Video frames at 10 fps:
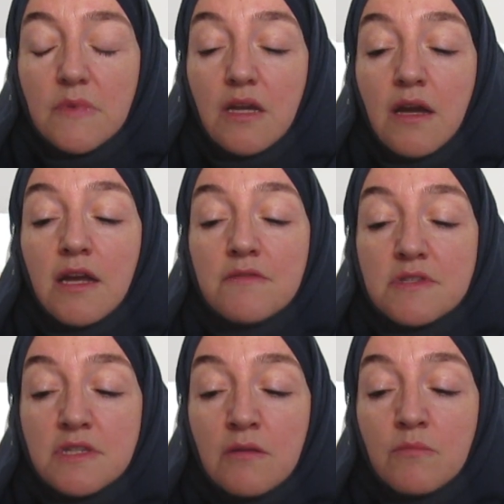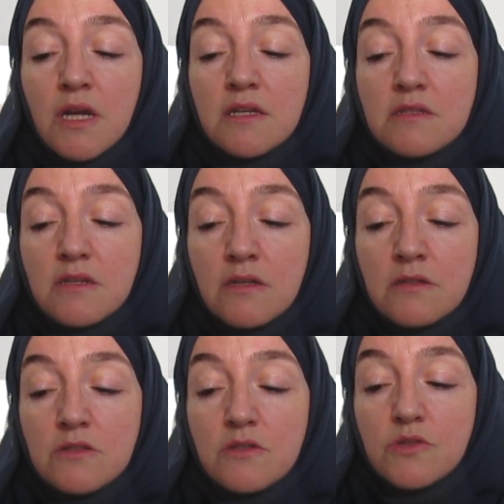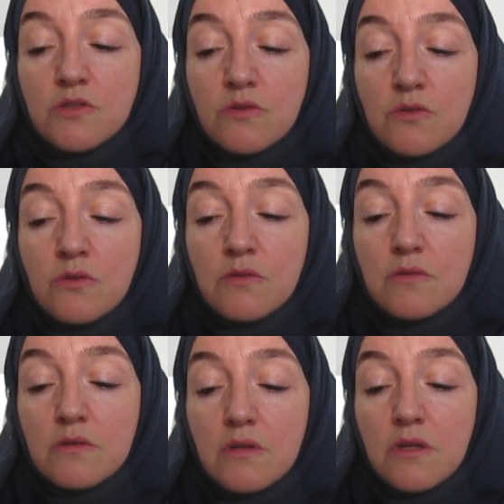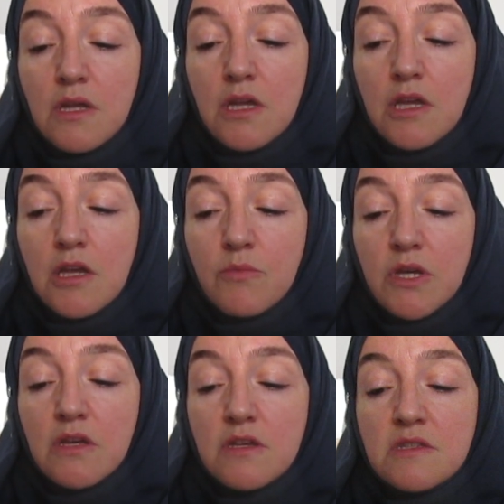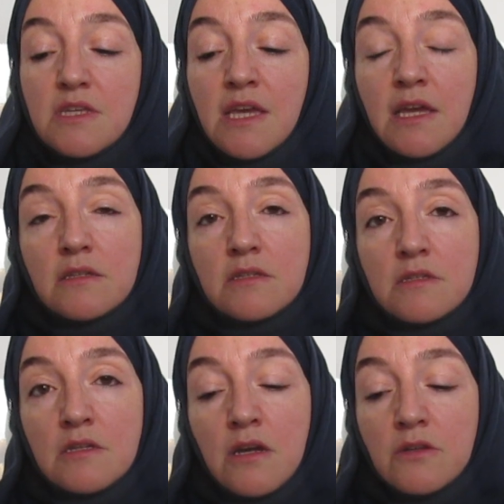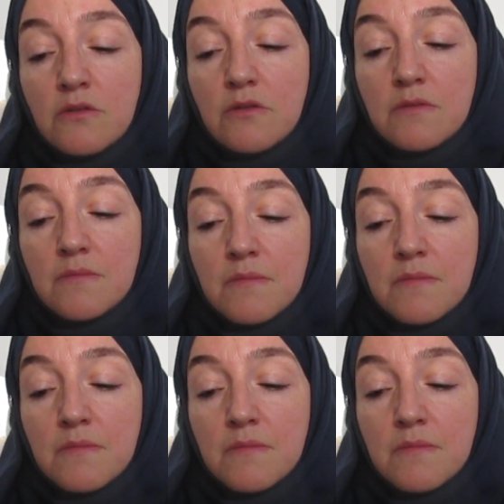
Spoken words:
I have sent my son to the school because the external,